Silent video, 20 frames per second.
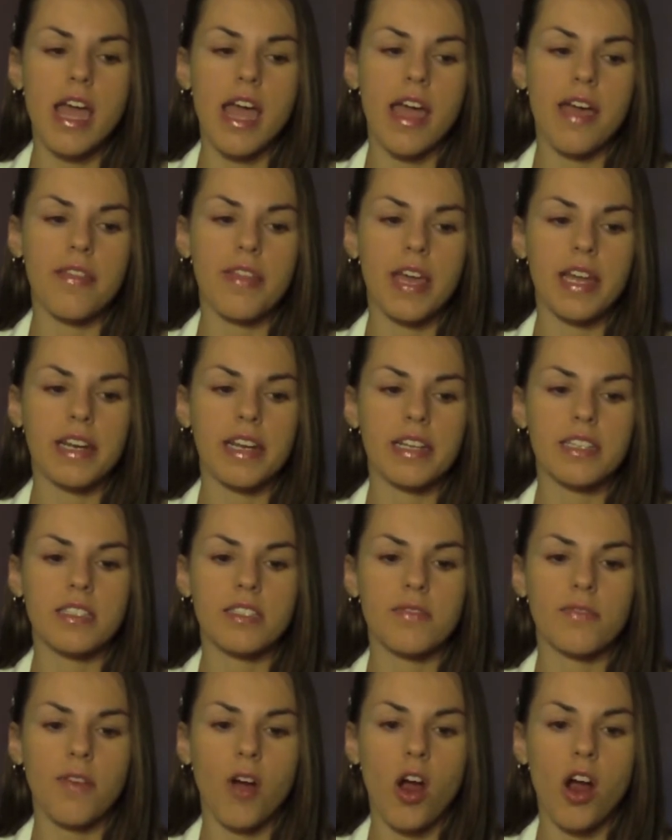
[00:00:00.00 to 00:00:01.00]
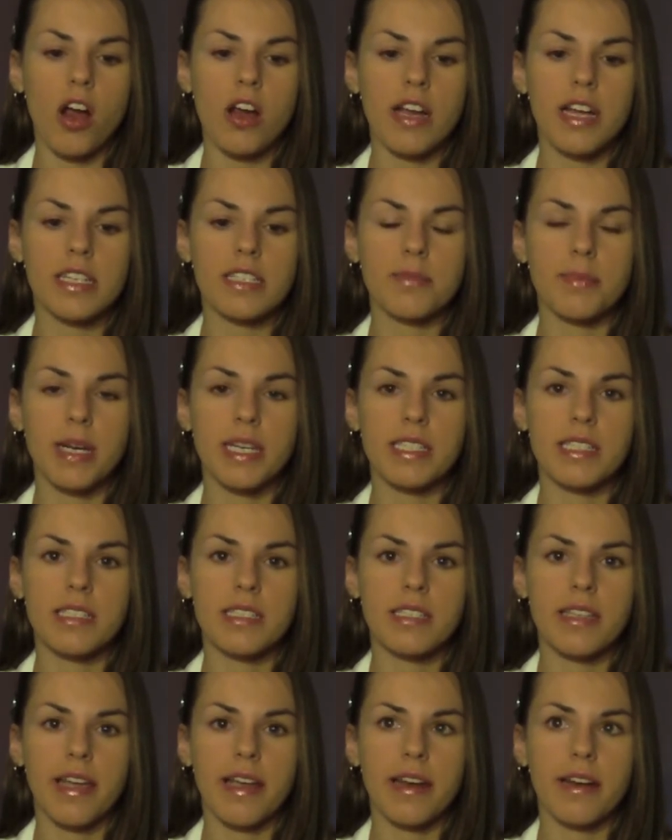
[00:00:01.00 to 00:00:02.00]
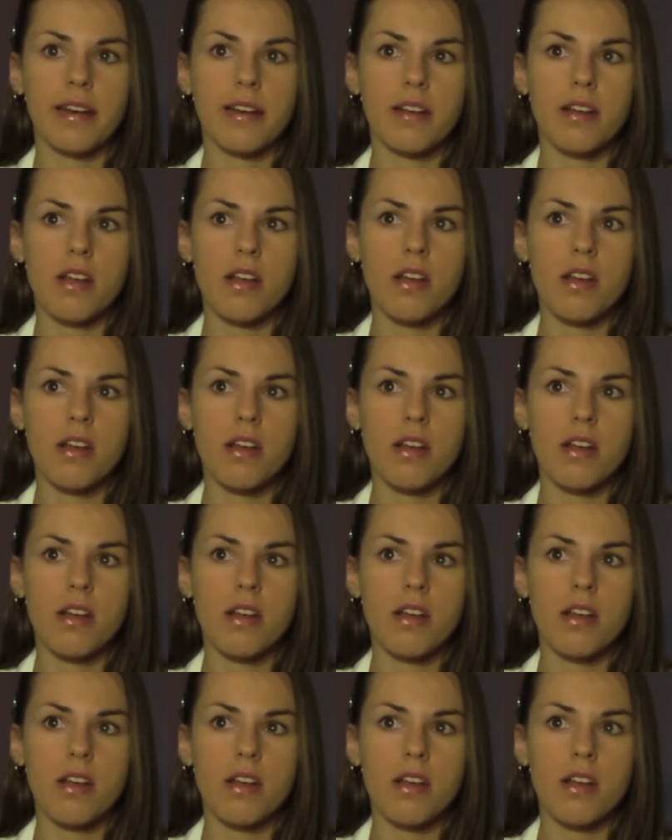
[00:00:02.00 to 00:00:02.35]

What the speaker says: And then as far as my skin